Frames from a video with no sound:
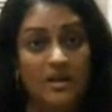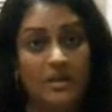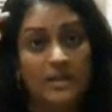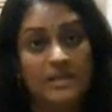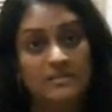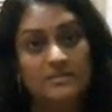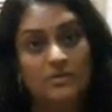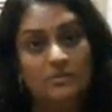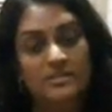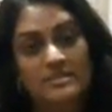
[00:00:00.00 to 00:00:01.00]
Okay,
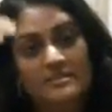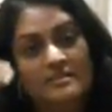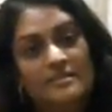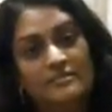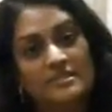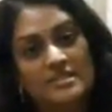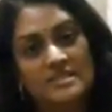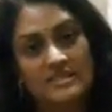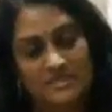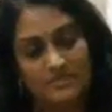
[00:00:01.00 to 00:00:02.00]
so this is a
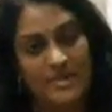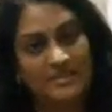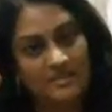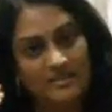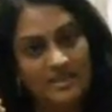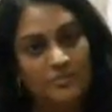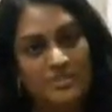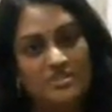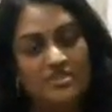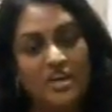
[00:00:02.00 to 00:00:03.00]
reverse method in
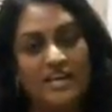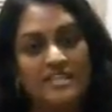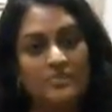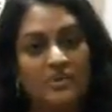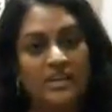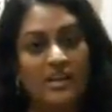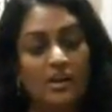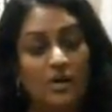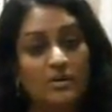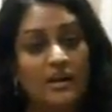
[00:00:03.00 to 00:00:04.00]
which the child is
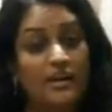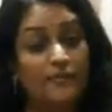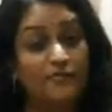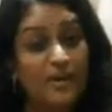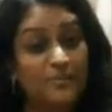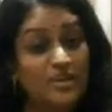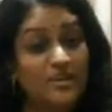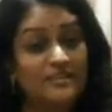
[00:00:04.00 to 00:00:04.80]
working out from the